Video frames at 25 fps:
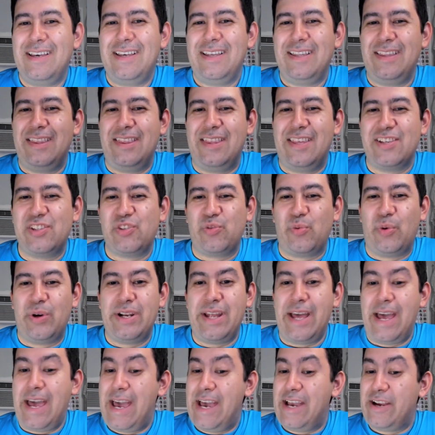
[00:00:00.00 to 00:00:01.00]
This
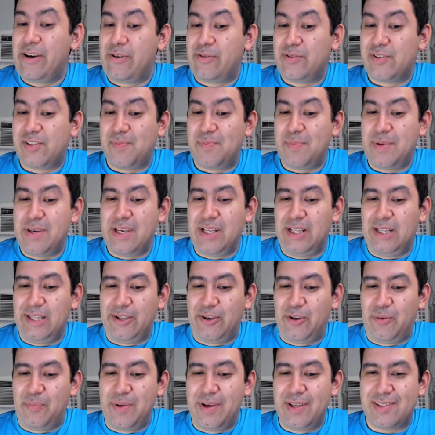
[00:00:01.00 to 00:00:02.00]
one angers me a
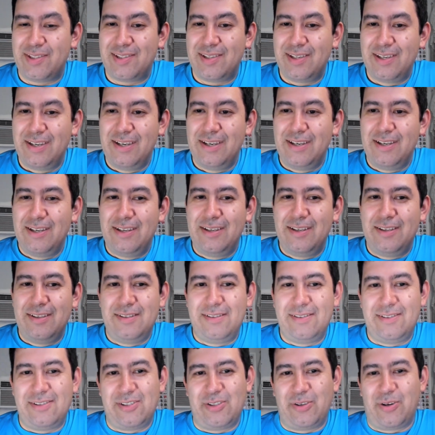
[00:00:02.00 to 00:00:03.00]
little bit.
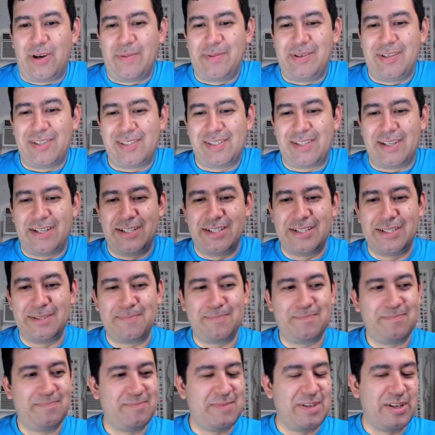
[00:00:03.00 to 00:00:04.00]
So I'm just going to,
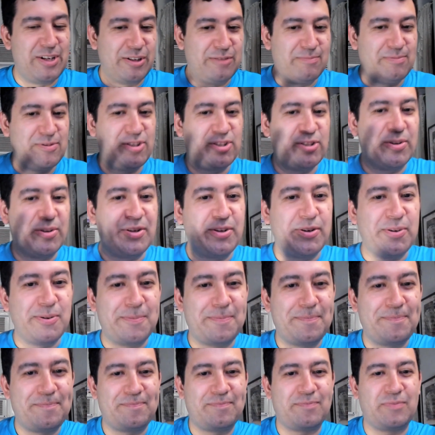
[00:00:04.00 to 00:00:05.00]
you know, show you
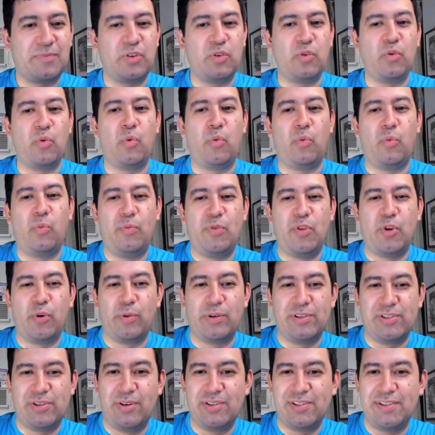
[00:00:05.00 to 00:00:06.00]
the
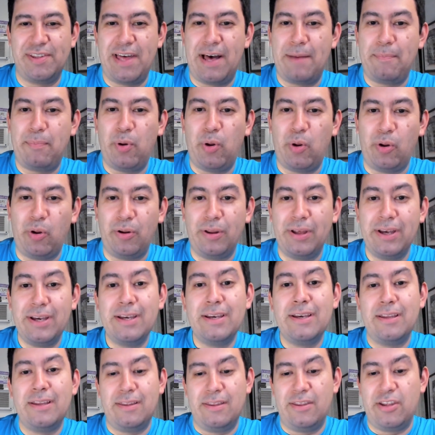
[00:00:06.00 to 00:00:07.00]
results of that poll.
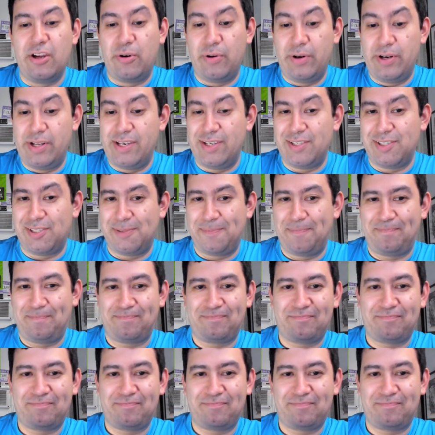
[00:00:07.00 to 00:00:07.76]
There it is.